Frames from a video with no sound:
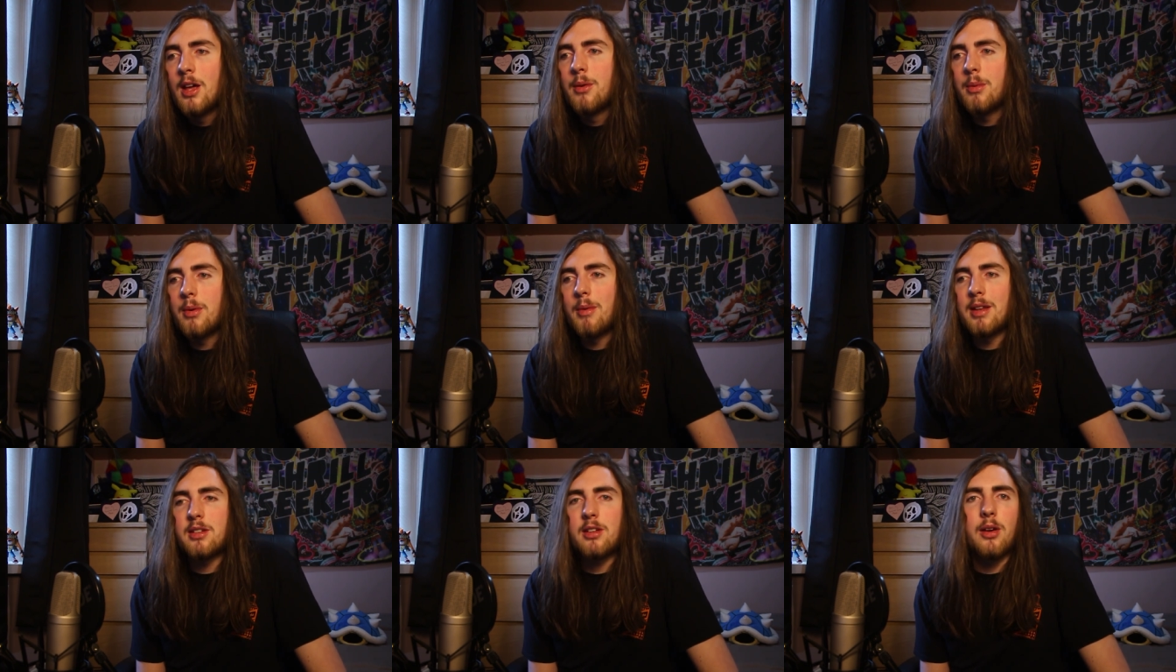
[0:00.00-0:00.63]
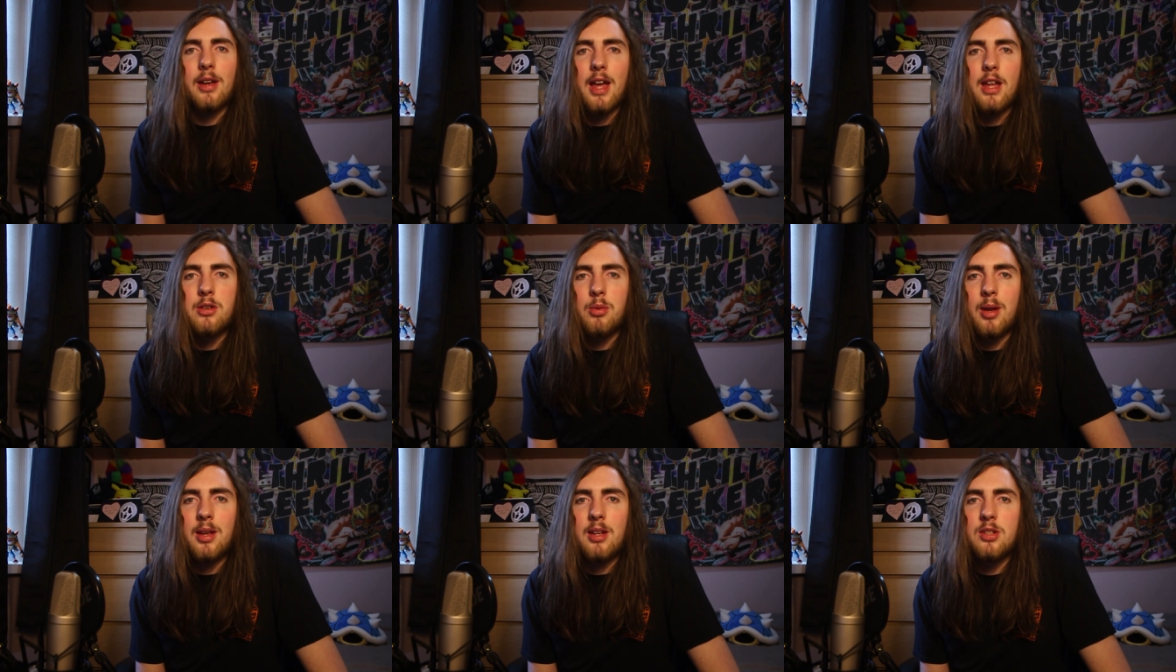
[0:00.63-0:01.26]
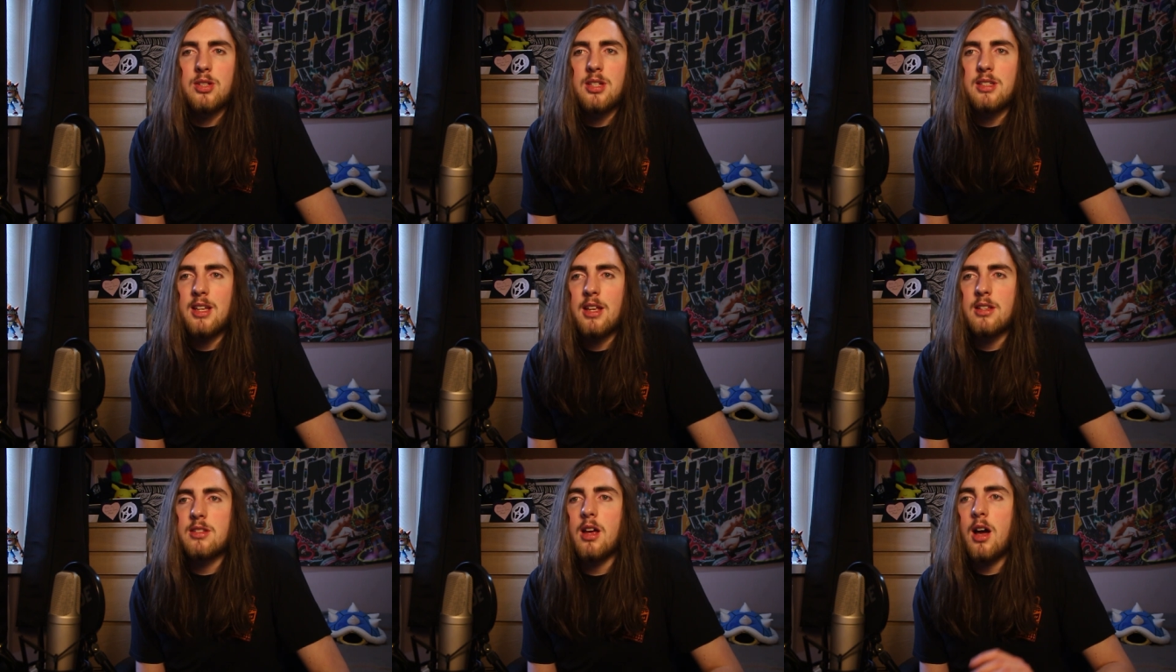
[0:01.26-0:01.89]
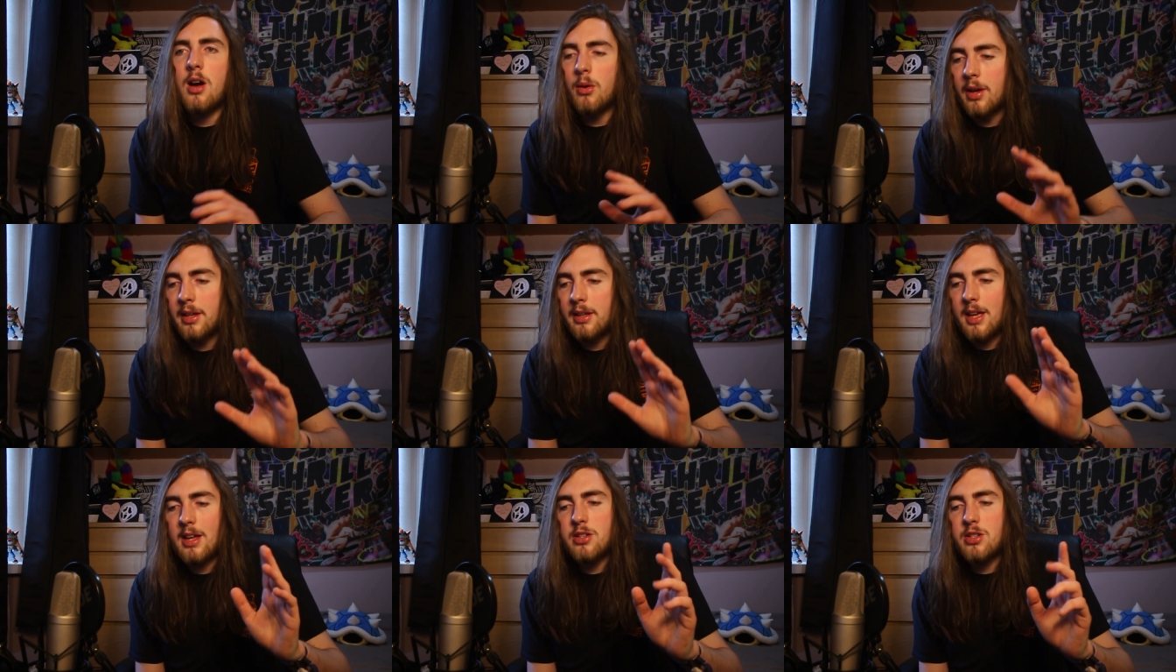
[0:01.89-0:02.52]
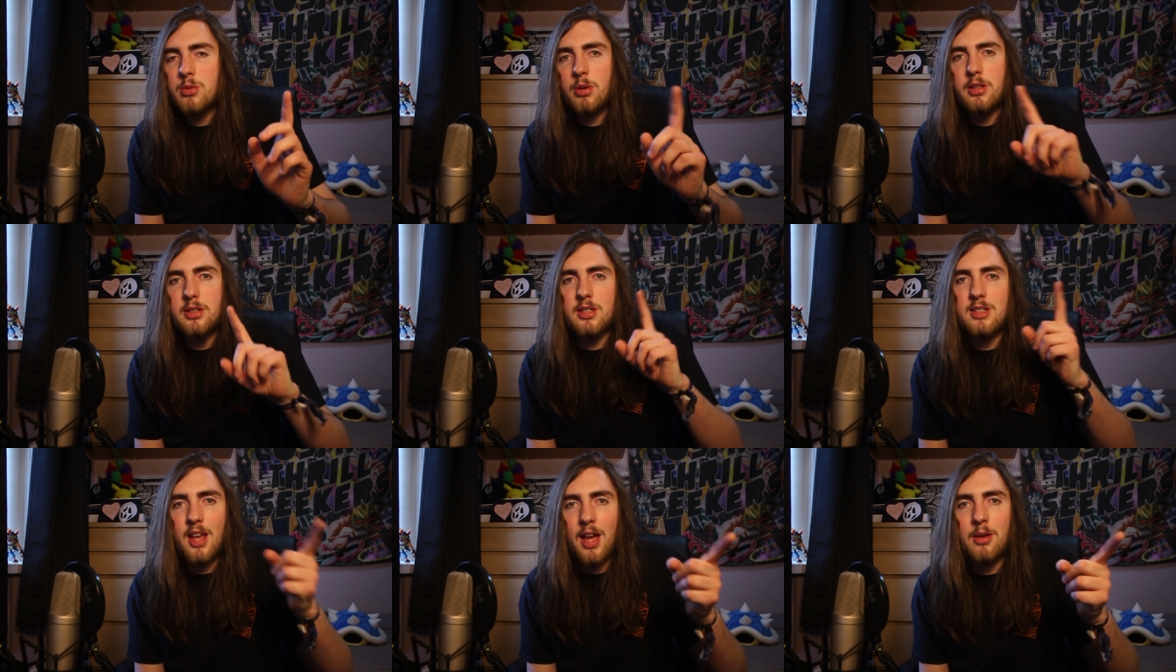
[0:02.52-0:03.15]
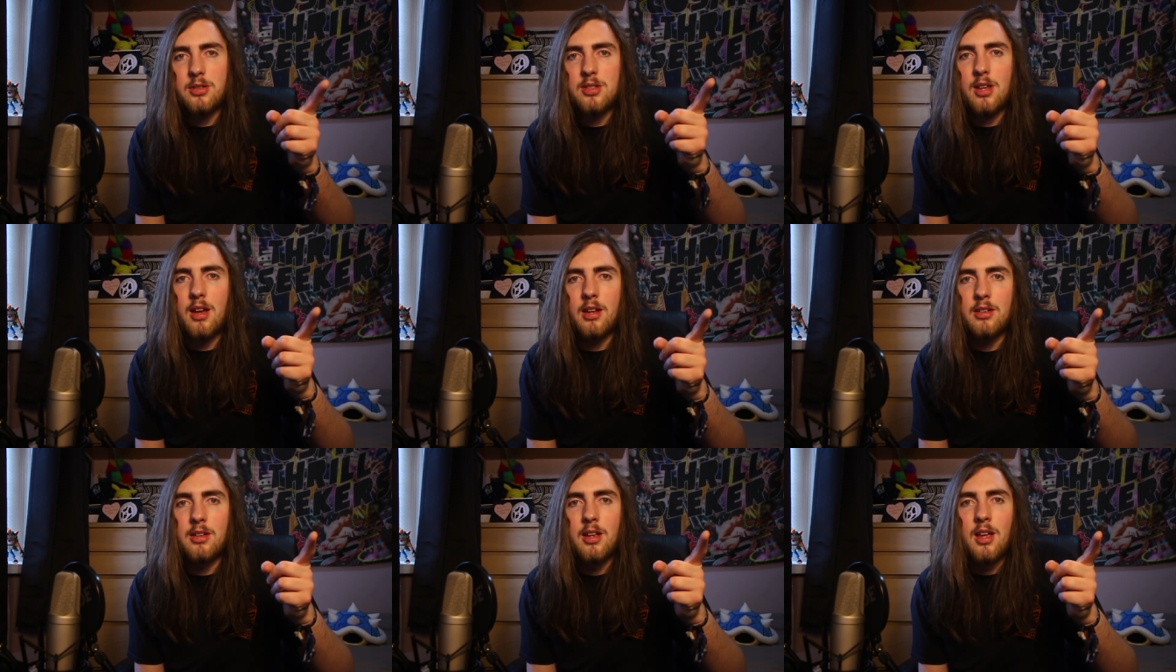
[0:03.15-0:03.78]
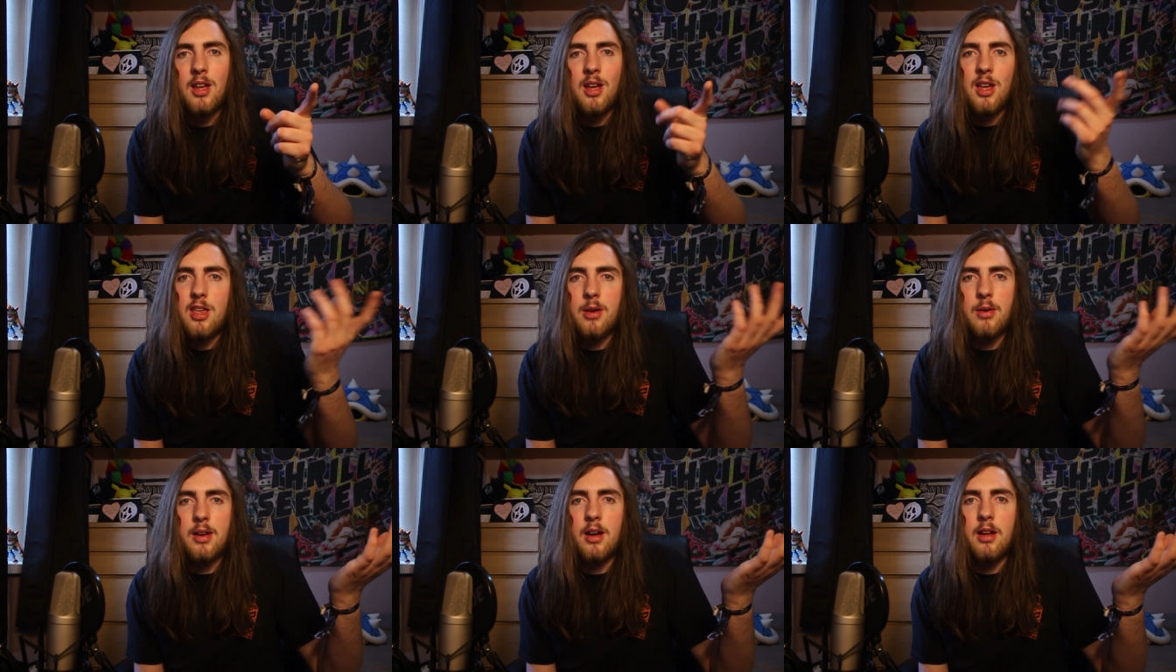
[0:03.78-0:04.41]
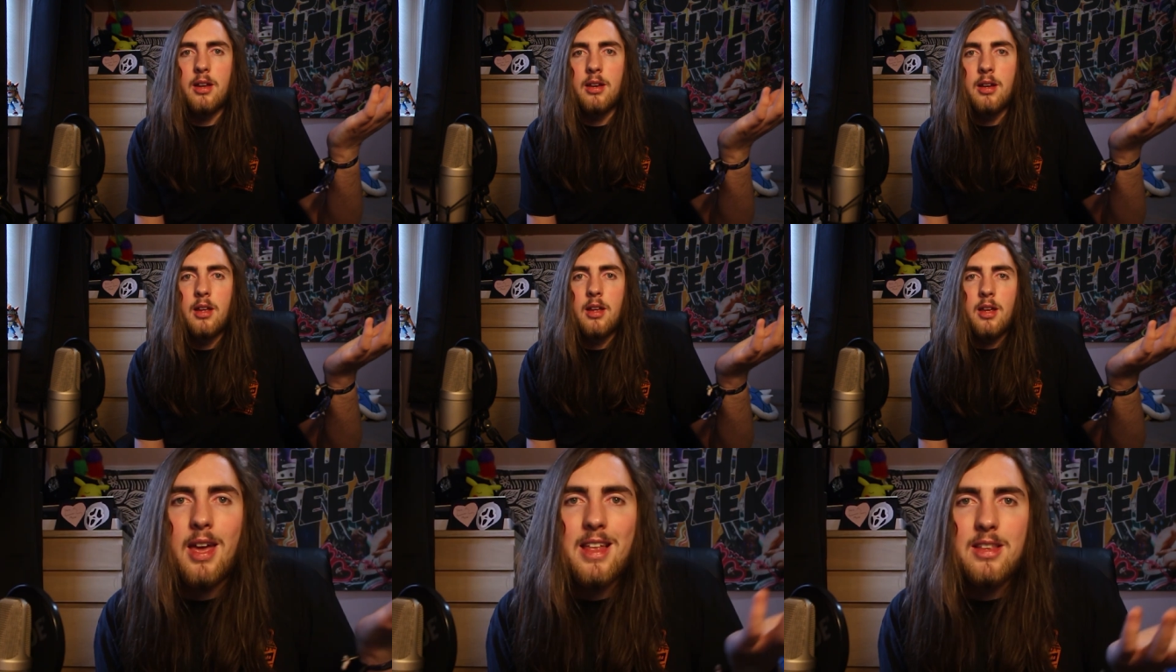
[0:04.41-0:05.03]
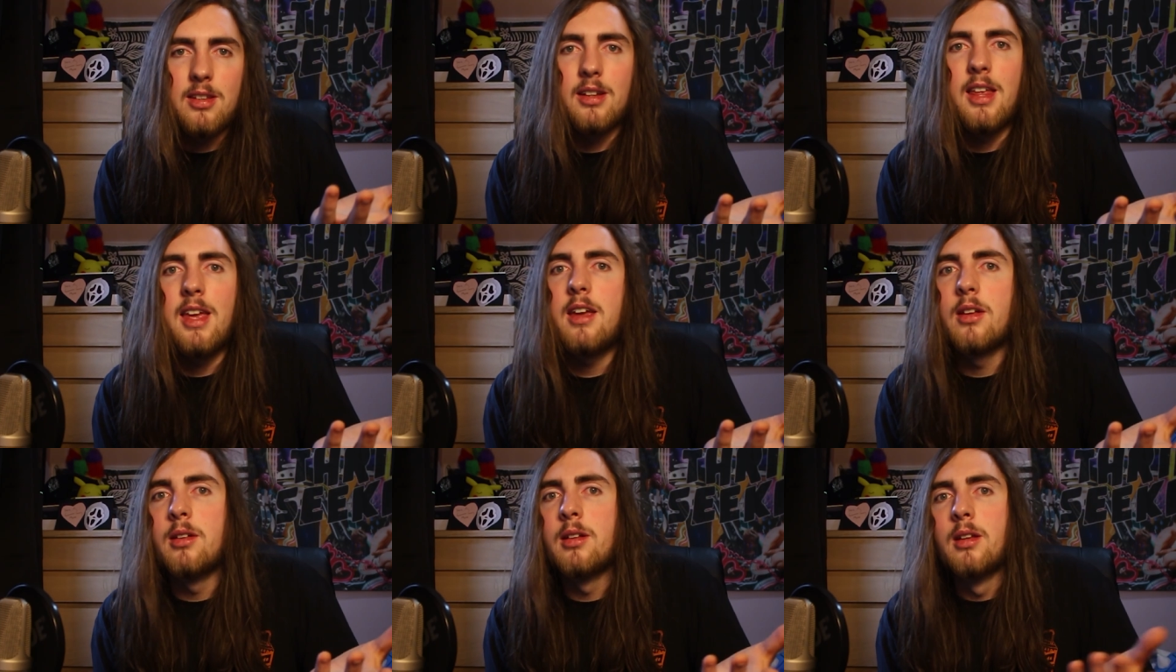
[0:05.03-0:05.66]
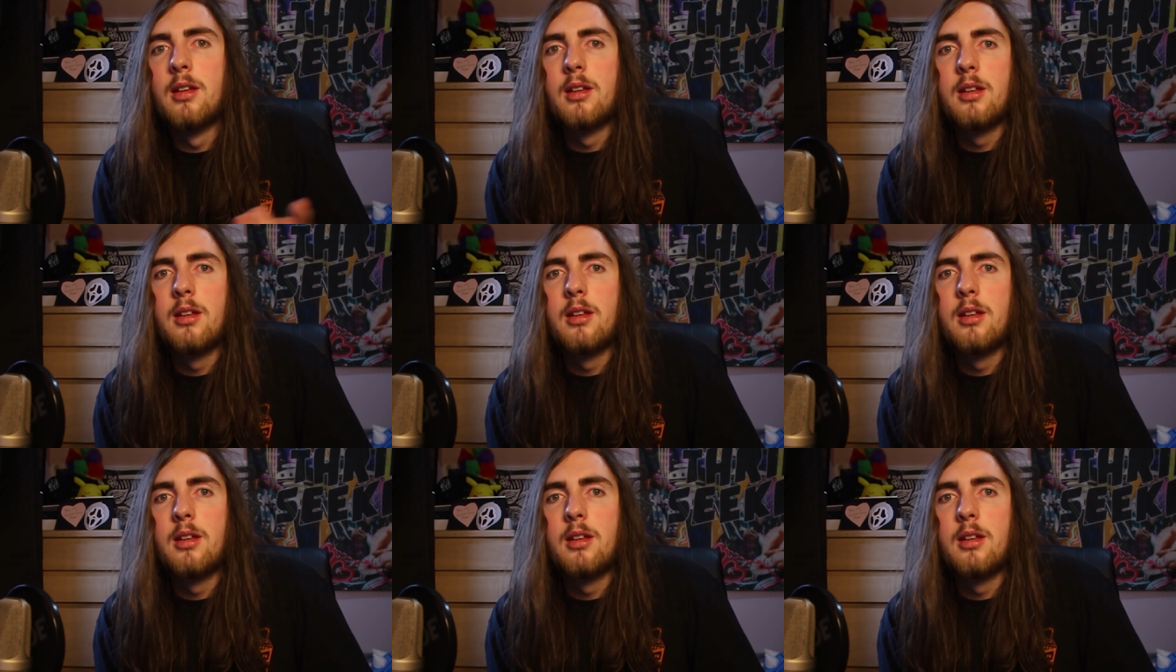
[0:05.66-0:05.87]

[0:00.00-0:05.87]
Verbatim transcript: We went to go get a drink, and she says, oh, in case you wanted to sit outside, you can't. It's illegal.